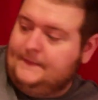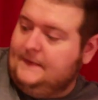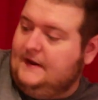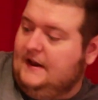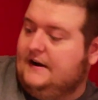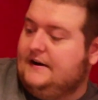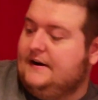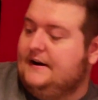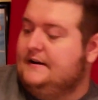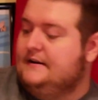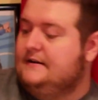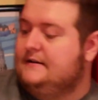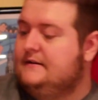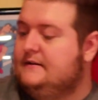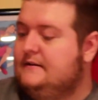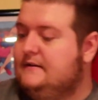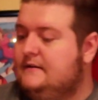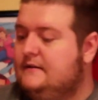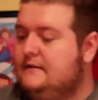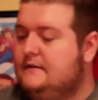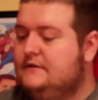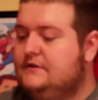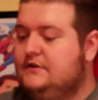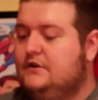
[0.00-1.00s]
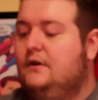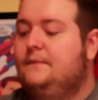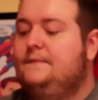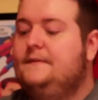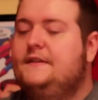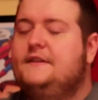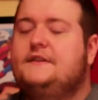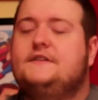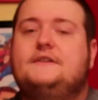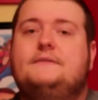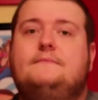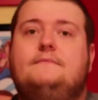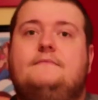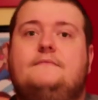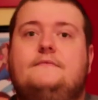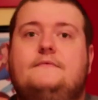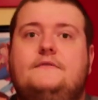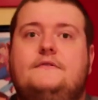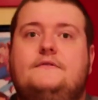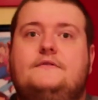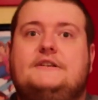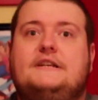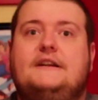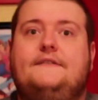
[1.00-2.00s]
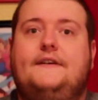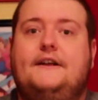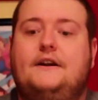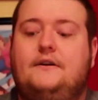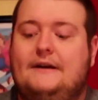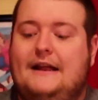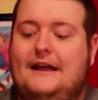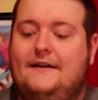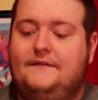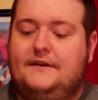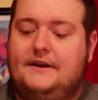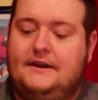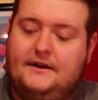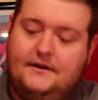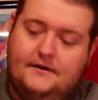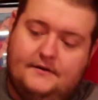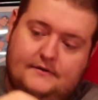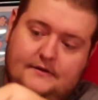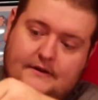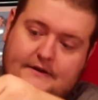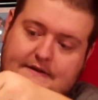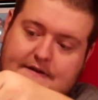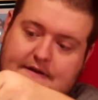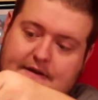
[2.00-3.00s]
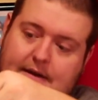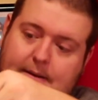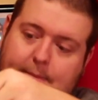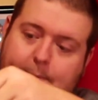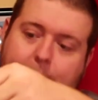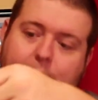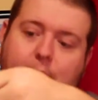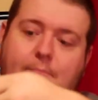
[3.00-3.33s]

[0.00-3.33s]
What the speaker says: All right. So hopefully there's some stuff I don't have in here. Let's see.